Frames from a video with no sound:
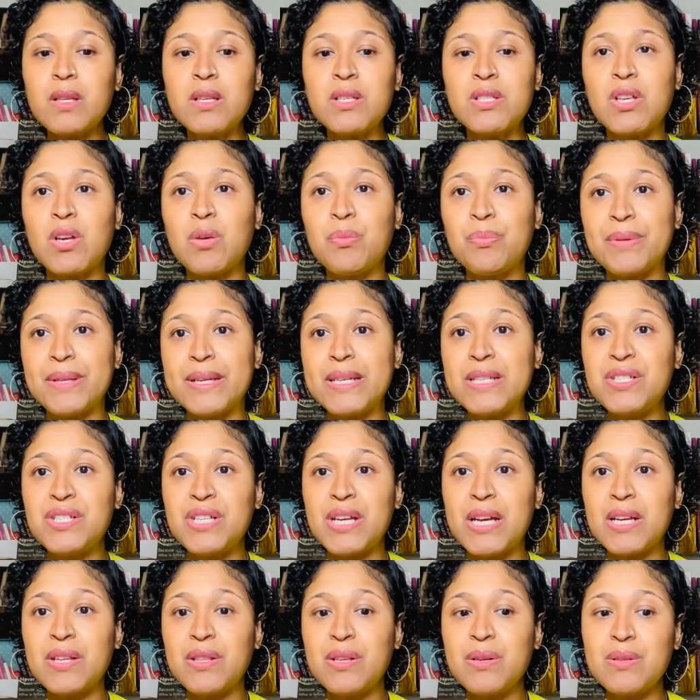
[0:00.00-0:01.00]
So please
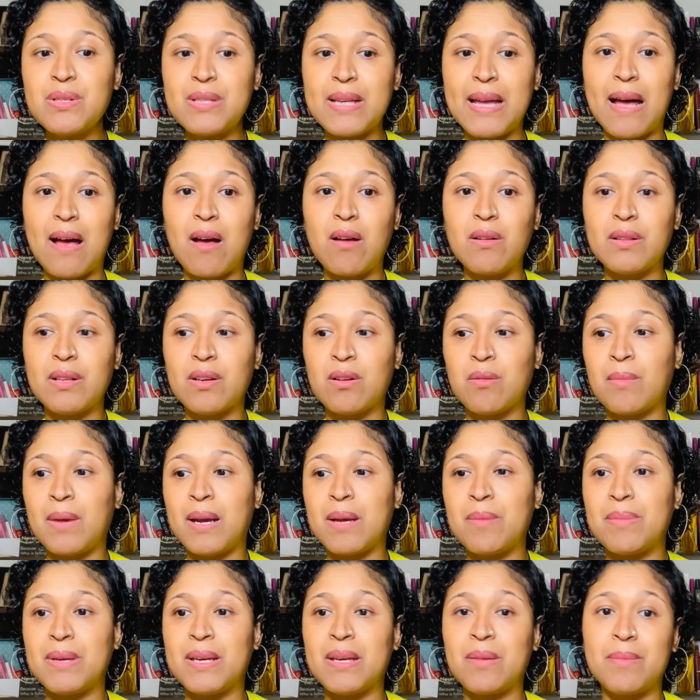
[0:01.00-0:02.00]
check those out. There
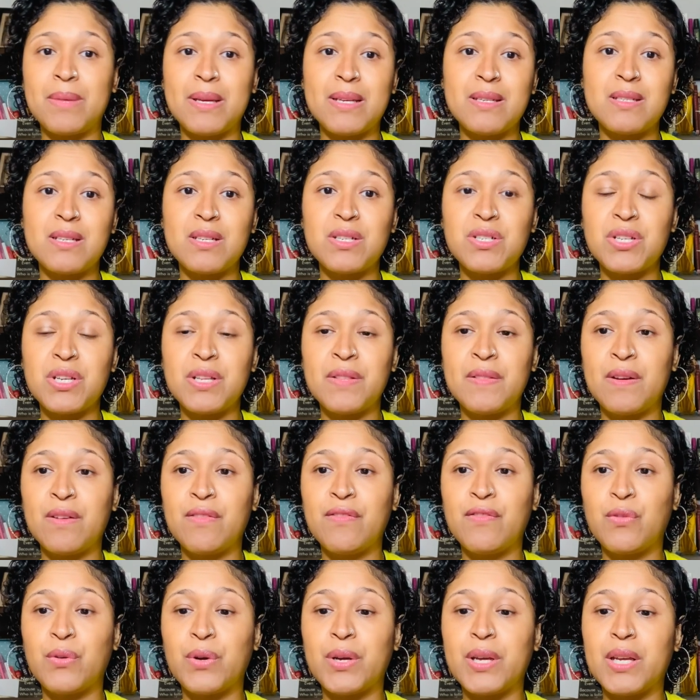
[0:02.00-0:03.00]
might be a message in
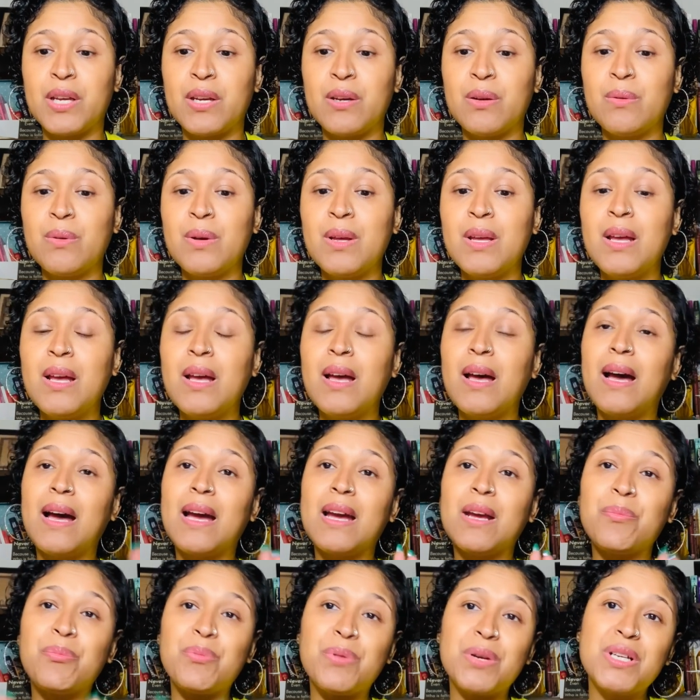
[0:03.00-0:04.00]
there for you.
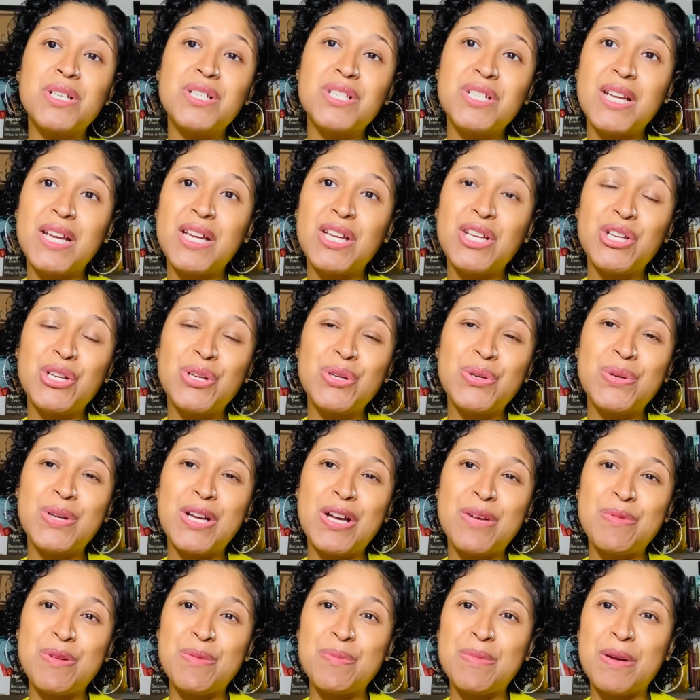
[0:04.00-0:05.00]
I appreciate you
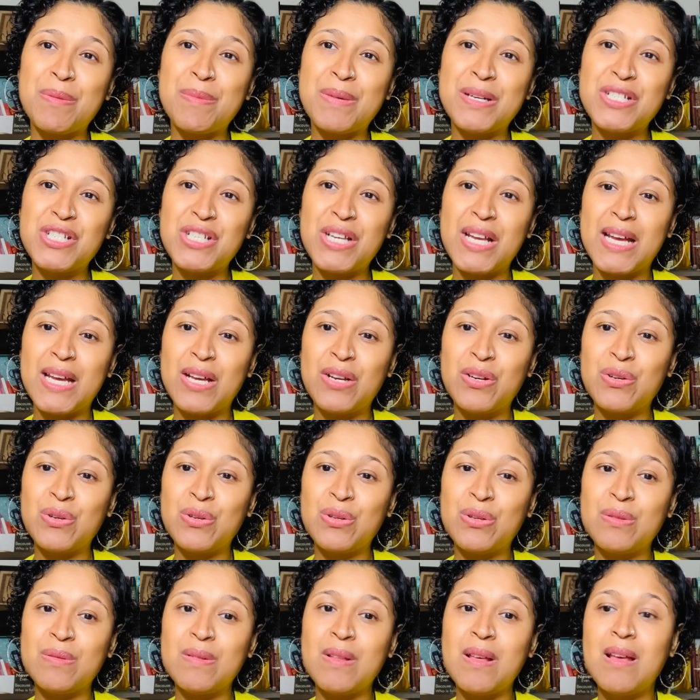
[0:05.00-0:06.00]
coming by my
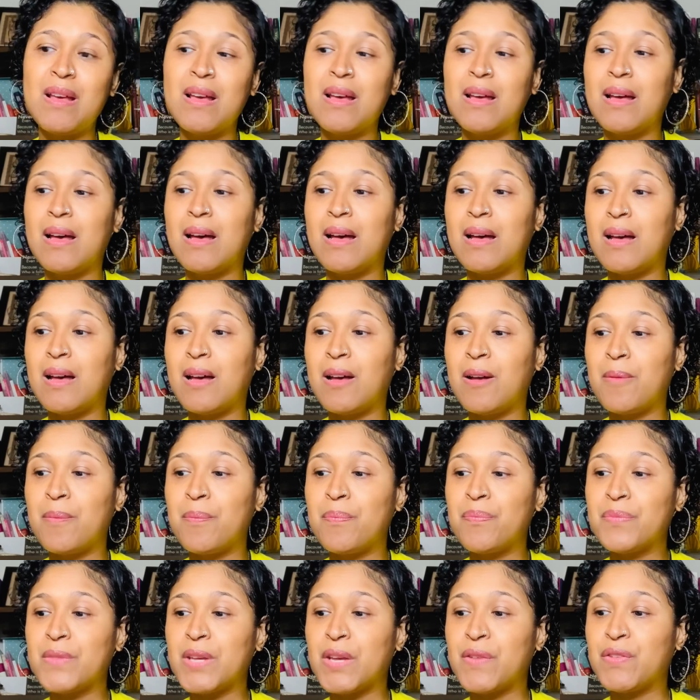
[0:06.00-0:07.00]
channel.
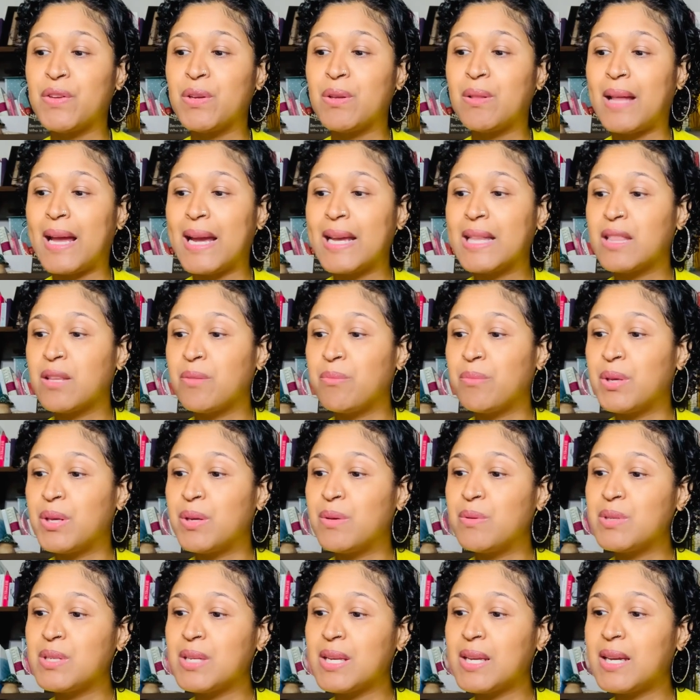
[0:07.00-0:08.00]
If you like the
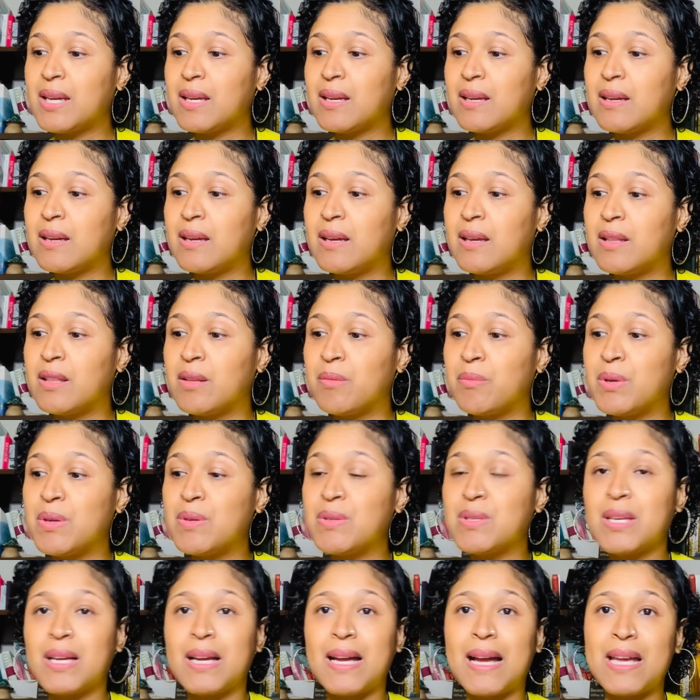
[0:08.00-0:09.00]
music
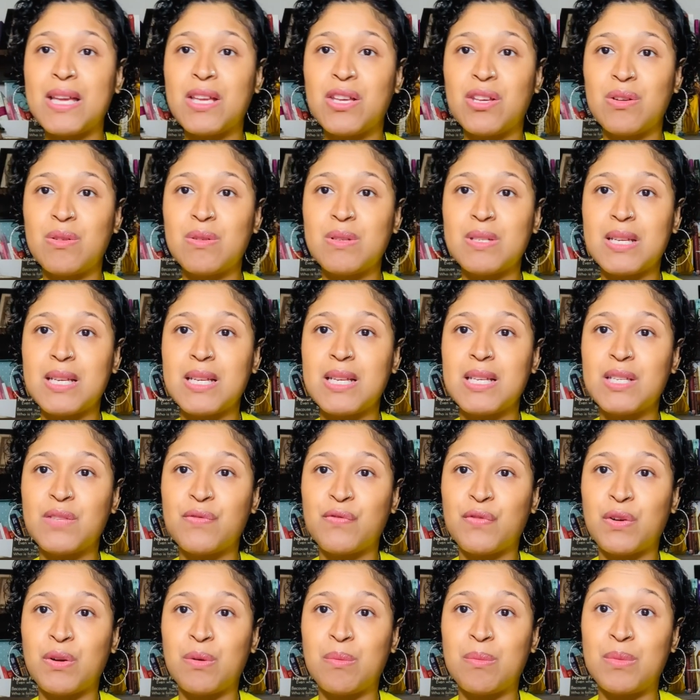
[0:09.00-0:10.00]
I use is
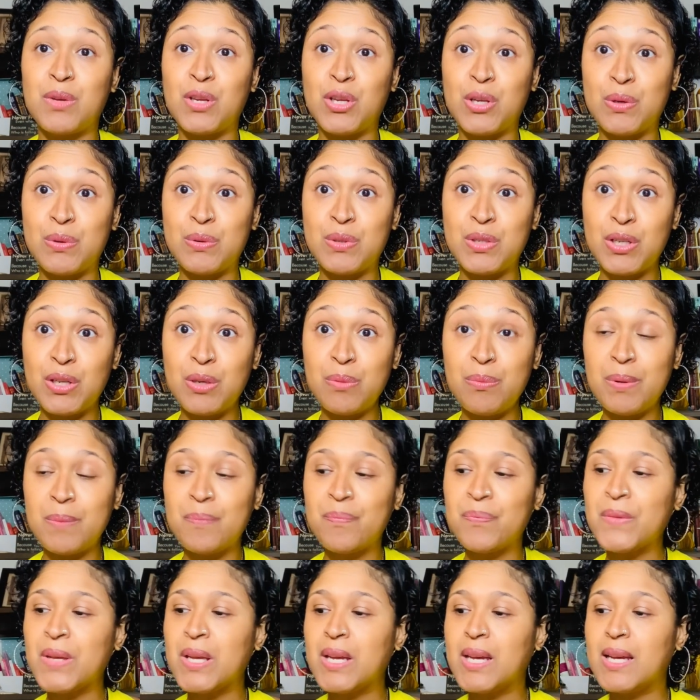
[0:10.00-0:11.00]
from YouTube.
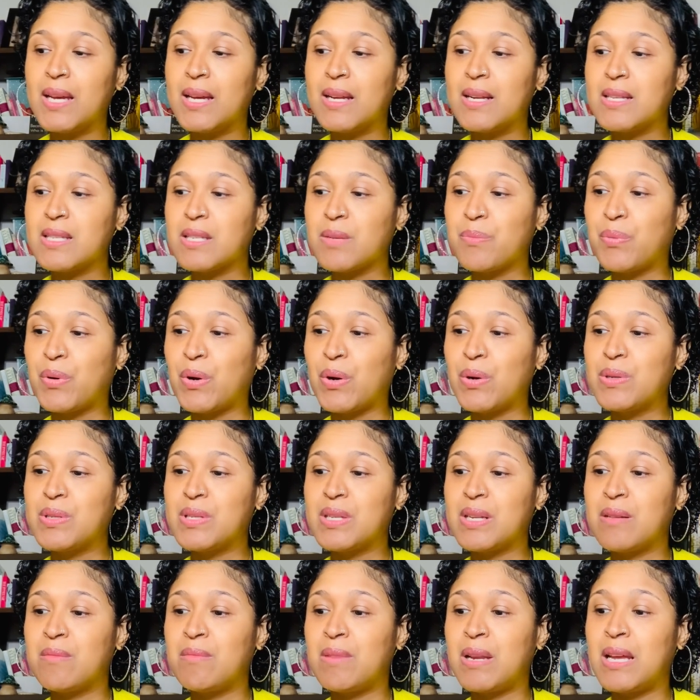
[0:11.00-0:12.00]
It is a
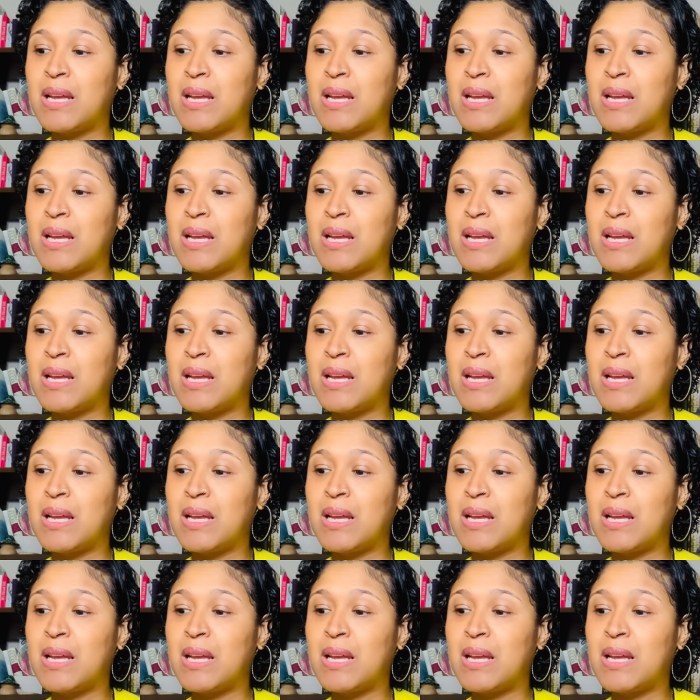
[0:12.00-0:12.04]
person